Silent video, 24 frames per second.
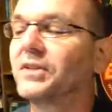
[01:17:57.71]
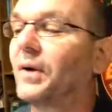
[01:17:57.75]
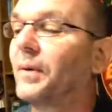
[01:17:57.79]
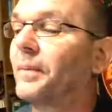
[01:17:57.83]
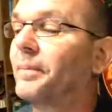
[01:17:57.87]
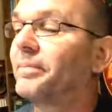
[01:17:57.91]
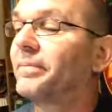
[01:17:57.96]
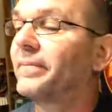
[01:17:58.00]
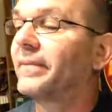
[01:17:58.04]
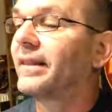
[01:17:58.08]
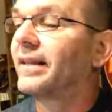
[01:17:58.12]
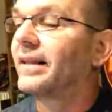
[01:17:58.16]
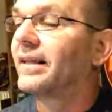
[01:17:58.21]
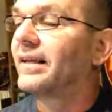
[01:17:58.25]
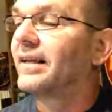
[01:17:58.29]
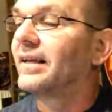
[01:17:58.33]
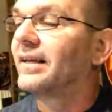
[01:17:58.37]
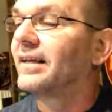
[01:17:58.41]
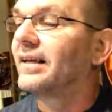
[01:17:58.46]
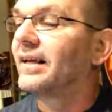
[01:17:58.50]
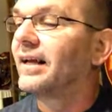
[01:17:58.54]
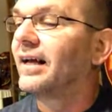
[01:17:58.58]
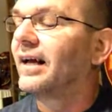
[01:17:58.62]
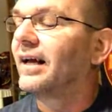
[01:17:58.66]
So,
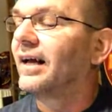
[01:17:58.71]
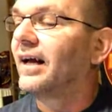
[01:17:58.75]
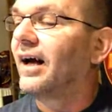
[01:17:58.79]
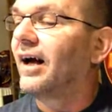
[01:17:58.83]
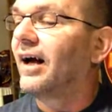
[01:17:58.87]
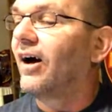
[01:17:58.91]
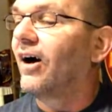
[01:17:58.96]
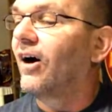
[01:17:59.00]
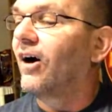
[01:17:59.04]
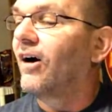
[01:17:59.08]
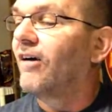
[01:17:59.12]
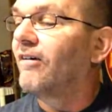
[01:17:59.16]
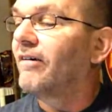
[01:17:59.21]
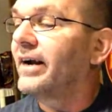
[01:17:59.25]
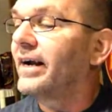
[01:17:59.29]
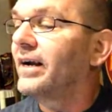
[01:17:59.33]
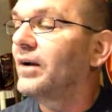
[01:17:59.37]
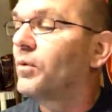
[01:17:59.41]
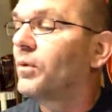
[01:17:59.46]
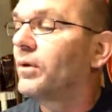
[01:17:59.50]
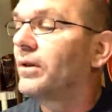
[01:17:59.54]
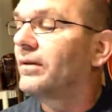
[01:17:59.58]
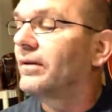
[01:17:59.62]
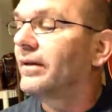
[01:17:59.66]
all
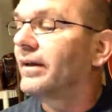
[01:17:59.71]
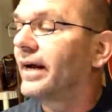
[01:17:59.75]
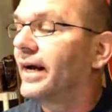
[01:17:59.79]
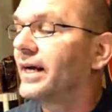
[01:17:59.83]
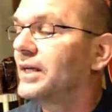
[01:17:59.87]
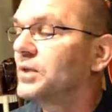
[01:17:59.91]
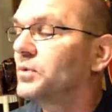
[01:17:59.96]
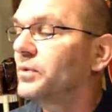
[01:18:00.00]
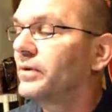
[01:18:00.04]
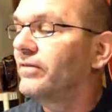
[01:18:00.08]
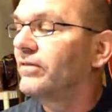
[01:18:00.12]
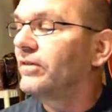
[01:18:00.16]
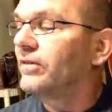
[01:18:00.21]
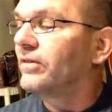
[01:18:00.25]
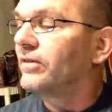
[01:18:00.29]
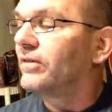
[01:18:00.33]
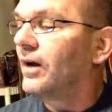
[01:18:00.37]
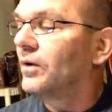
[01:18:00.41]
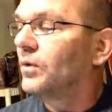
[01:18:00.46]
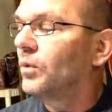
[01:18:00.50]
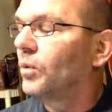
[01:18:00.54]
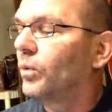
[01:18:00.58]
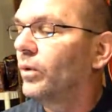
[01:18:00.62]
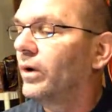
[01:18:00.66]
right, well, guys, we've
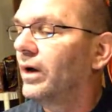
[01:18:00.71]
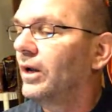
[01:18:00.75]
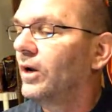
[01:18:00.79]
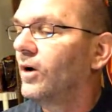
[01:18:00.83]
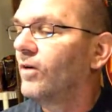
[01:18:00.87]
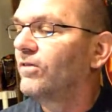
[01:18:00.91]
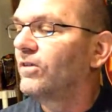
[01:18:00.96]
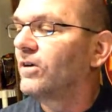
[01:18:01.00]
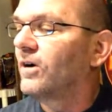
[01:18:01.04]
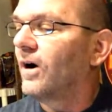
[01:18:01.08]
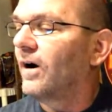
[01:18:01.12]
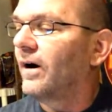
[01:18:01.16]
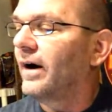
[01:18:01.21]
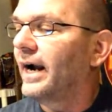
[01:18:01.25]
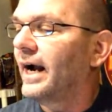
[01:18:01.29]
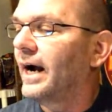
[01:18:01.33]
gone well over our